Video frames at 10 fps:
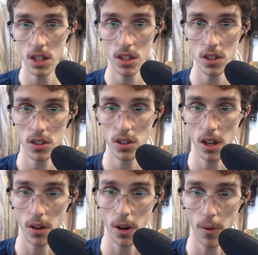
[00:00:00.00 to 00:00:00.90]
So
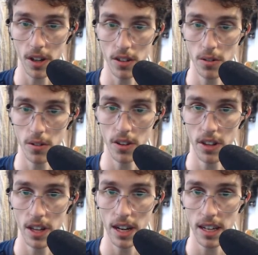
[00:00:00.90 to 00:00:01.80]
I want to do
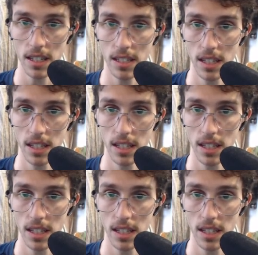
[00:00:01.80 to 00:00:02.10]
that.